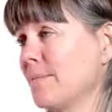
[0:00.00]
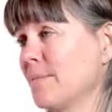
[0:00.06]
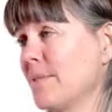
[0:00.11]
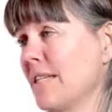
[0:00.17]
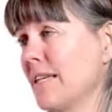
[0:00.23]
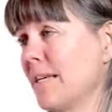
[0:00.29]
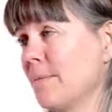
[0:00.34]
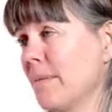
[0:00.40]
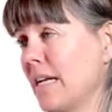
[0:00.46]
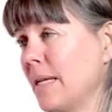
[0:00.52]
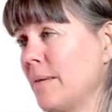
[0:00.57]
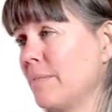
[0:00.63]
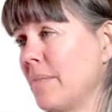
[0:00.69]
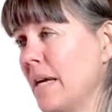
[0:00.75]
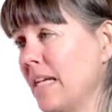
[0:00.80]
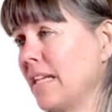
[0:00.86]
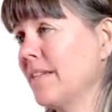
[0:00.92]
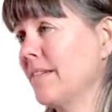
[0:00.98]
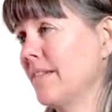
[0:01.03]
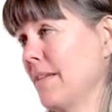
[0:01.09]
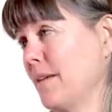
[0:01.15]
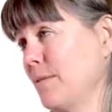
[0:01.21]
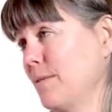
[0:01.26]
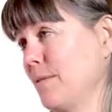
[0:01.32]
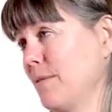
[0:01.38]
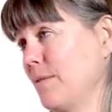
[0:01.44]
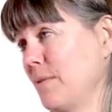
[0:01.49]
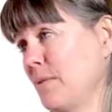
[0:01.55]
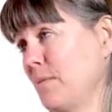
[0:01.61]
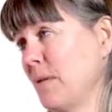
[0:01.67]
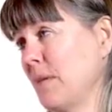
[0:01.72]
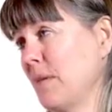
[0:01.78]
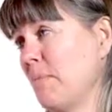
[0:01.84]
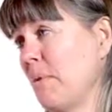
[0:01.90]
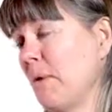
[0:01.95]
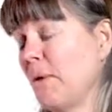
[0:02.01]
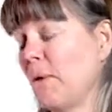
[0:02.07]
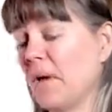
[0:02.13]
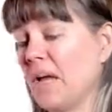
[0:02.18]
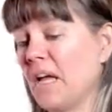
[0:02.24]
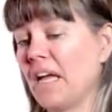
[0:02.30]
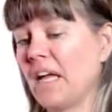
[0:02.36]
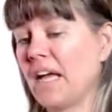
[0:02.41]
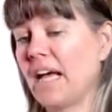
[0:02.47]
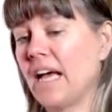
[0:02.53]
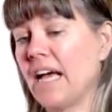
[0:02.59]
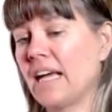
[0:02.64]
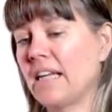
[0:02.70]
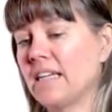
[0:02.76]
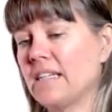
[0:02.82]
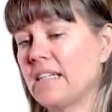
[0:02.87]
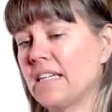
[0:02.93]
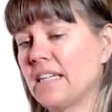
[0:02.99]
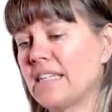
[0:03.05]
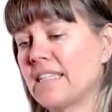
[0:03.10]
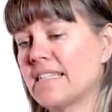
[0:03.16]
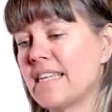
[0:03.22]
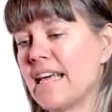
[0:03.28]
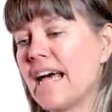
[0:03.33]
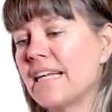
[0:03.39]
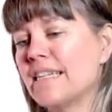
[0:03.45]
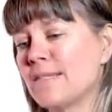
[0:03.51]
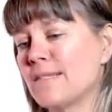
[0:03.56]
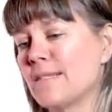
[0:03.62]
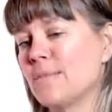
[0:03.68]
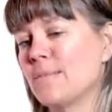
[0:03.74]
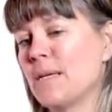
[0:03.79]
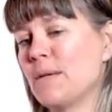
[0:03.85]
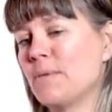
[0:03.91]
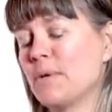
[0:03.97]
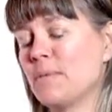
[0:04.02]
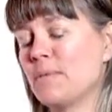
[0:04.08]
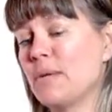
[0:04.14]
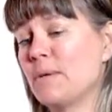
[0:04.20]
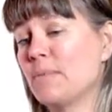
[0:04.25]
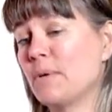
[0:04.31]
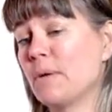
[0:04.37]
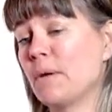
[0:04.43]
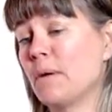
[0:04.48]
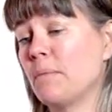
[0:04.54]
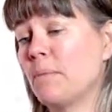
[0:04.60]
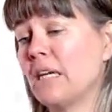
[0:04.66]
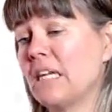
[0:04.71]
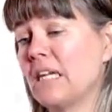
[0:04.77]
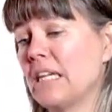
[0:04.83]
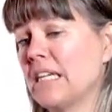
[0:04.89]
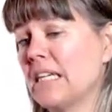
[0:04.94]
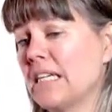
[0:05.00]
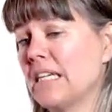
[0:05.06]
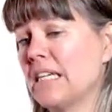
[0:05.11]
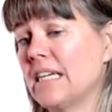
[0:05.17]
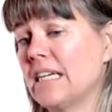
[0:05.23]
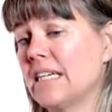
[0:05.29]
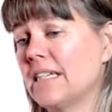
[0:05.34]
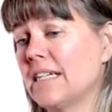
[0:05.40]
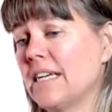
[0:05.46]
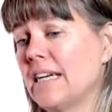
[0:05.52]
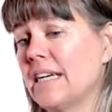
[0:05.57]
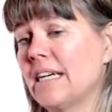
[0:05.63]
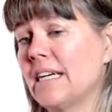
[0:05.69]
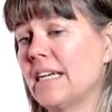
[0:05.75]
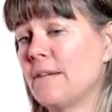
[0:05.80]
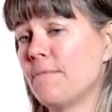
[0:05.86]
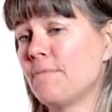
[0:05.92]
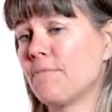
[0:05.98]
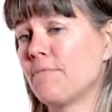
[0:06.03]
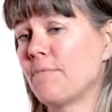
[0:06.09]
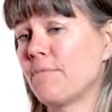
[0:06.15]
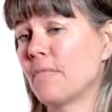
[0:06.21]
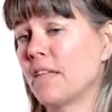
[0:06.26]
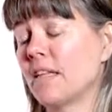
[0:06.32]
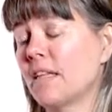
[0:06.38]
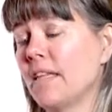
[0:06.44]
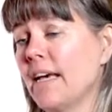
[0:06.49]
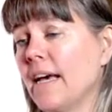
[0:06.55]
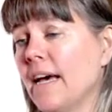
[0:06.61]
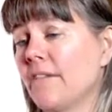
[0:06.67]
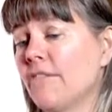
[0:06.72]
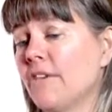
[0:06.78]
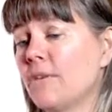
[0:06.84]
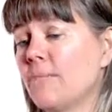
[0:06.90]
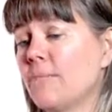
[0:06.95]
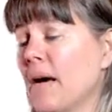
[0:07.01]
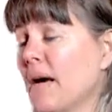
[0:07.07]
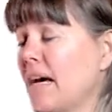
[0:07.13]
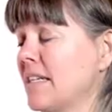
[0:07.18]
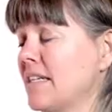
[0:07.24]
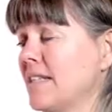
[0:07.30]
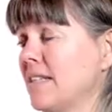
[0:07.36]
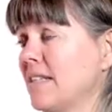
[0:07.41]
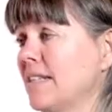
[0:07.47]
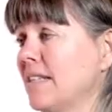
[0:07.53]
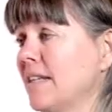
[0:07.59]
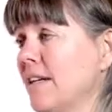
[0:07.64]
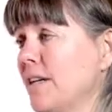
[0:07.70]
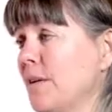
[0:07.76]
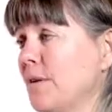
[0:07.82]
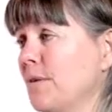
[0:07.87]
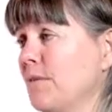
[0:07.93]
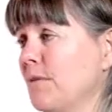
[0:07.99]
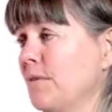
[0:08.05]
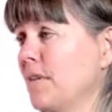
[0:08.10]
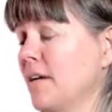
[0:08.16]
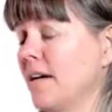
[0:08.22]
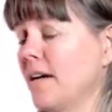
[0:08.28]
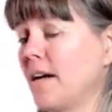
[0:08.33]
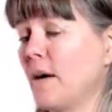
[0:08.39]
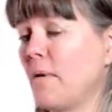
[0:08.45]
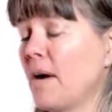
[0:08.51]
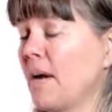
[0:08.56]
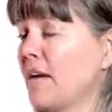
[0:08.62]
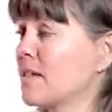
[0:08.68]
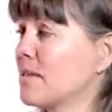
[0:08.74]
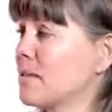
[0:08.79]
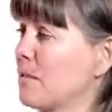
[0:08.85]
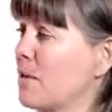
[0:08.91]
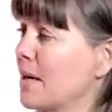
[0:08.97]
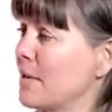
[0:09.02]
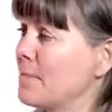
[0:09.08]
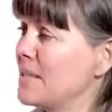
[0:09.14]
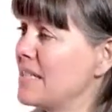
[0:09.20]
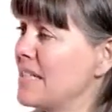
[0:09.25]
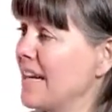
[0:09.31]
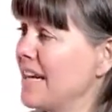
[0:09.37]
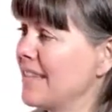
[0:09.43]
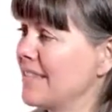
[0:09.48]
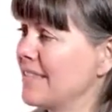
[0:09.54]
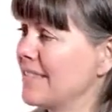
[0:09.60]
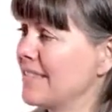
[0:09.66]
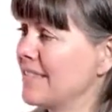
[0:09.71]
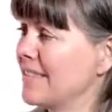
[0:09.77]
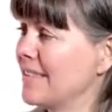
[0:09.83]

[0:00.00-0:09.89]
seeing many, many thousands of people, and it saddens me when people come in and they have very bad, you know, awareness of what can be done.